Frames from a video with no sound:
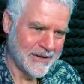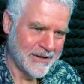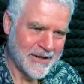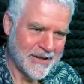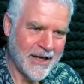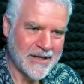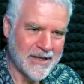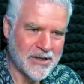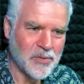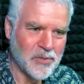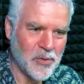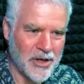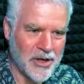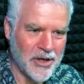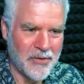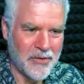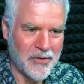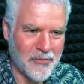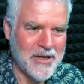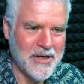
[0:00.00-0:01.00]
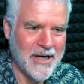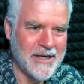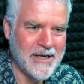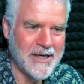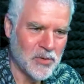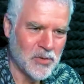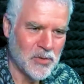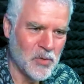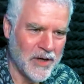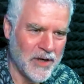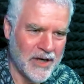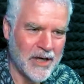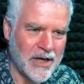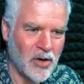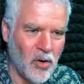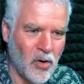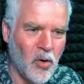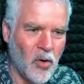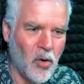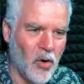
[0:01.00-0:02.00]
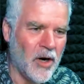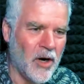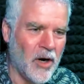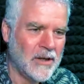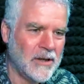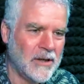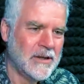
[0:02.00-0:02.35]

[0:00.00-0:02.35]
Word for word: get to working three days a week or,